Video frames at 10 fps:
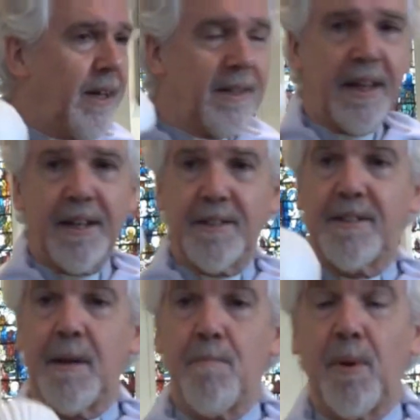is his
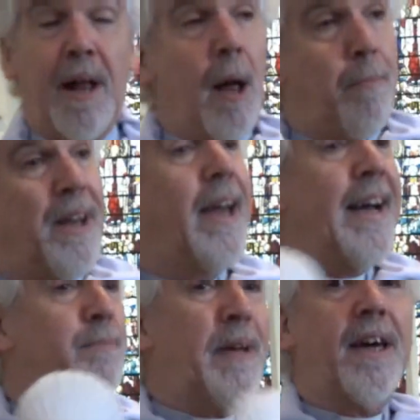symbol, but it
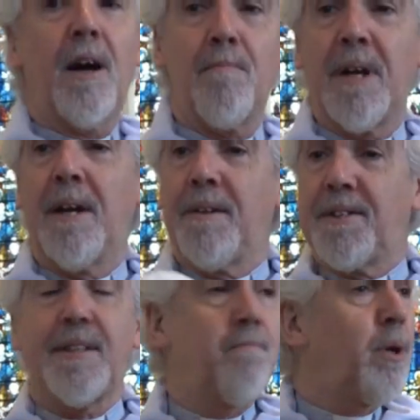has become the
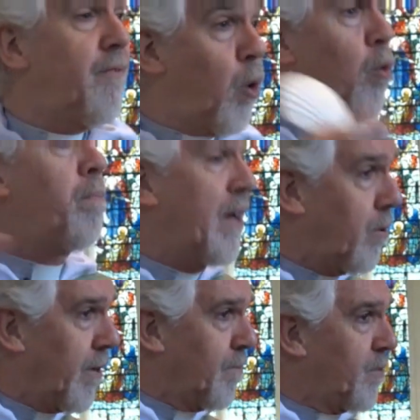symbol of all
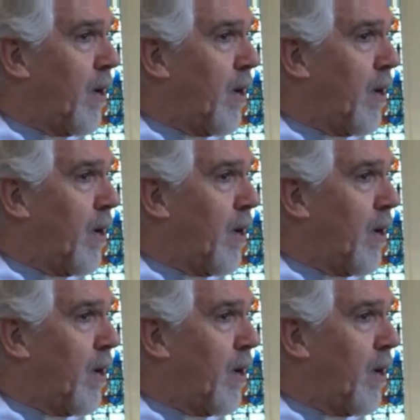pilgrims.